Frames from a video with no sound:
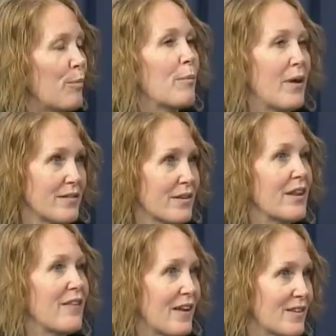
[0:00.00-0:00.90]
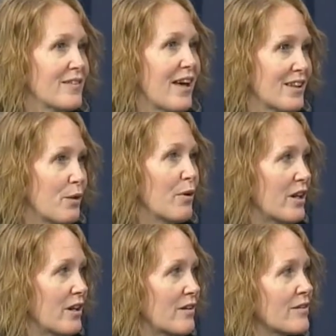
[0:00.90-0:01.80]
but basically that's exactly what
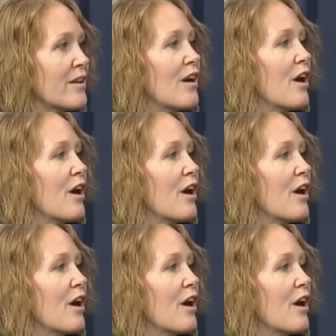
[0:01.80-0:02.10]
it is.